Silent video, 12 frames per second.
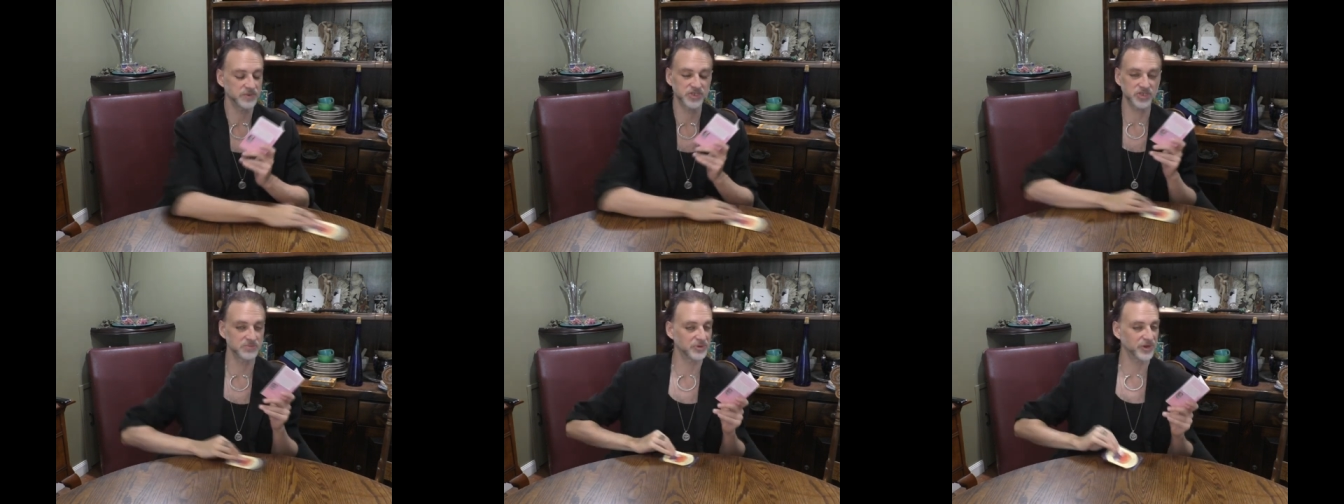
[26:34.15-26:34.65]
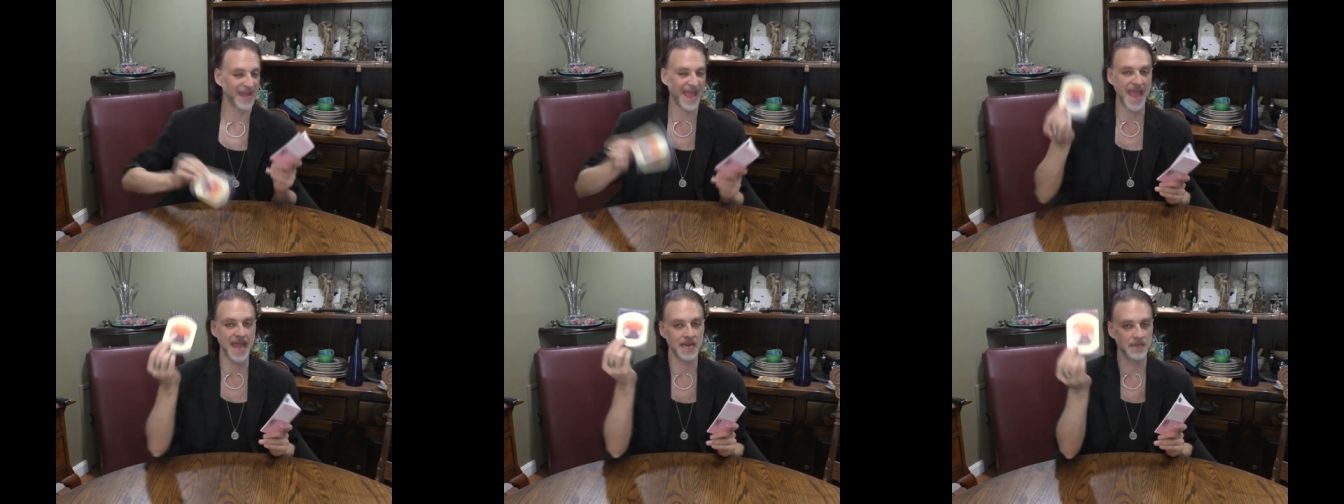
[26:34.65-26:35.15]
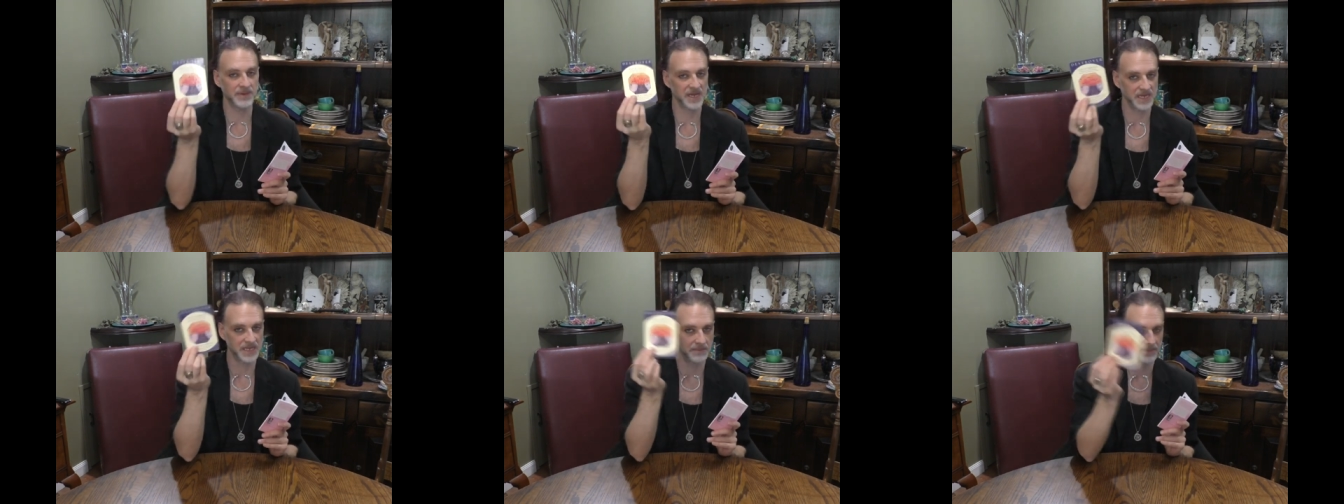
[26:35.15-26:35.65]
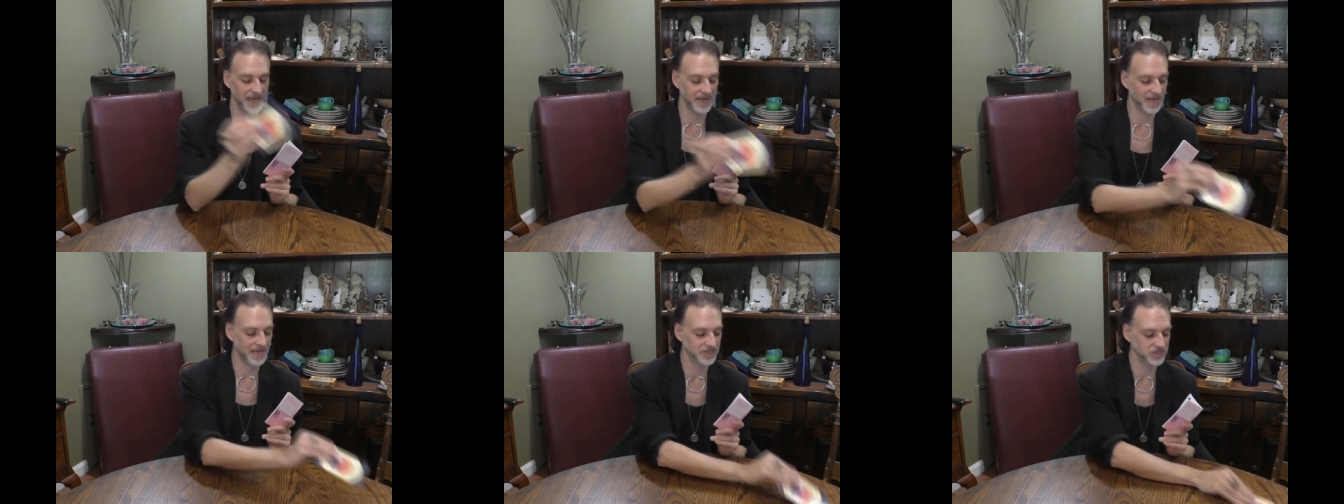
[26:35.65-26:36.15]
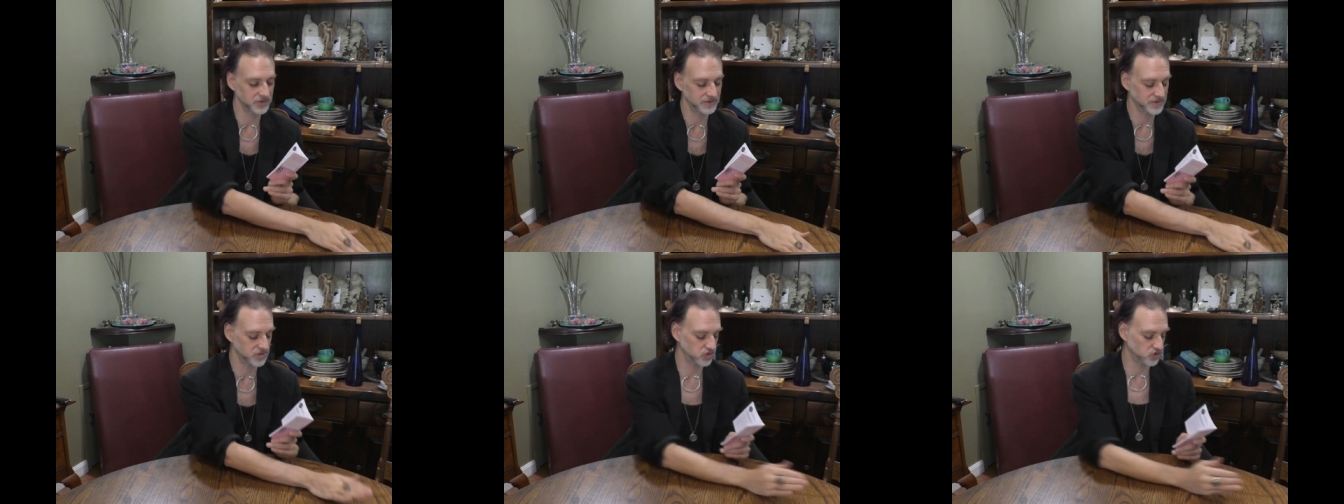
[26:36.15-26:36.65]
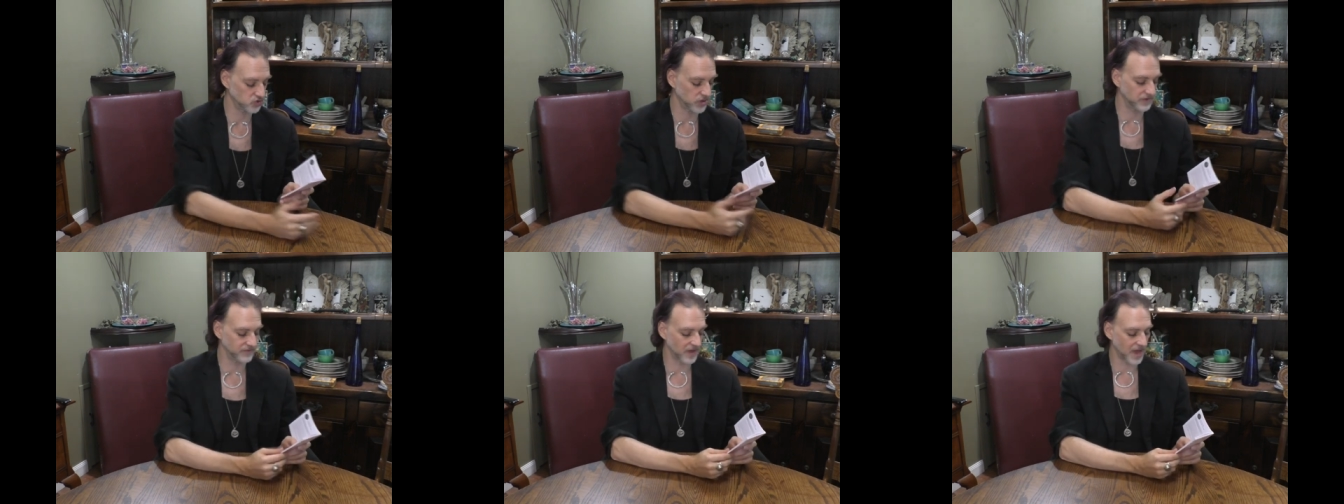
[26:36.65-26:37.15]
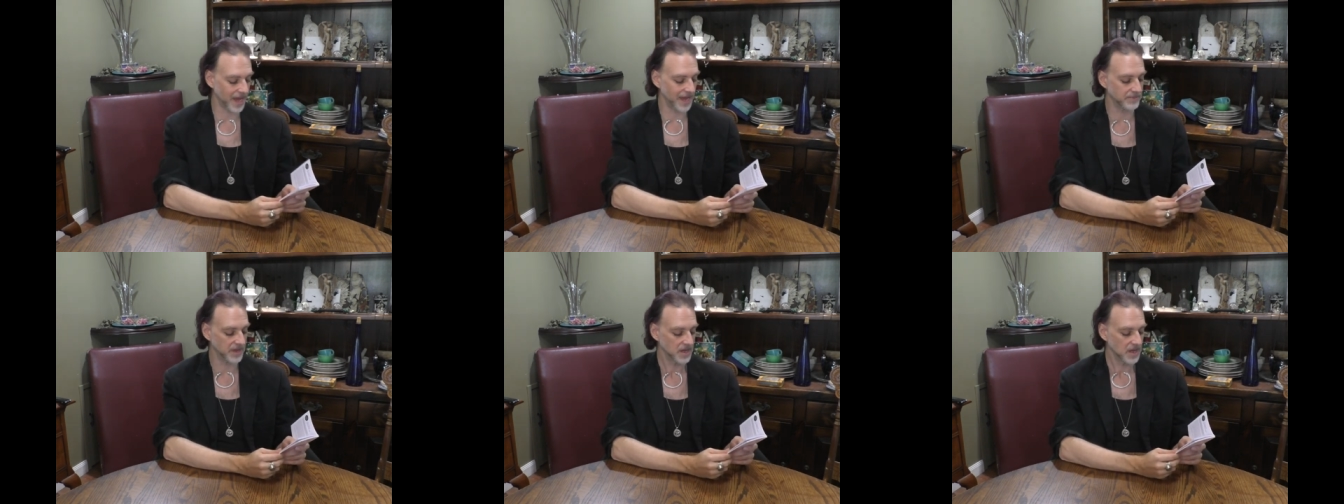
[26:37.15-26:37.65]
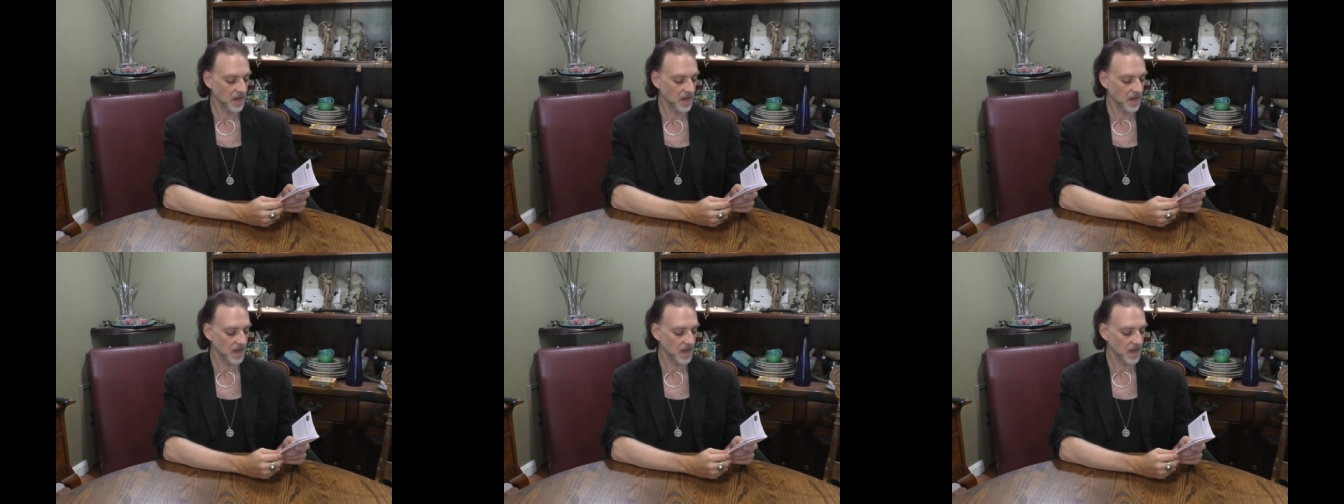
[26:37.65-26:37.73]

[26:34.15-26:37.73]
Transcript: which can put anybody in a bad attitude of the destroyer vibe,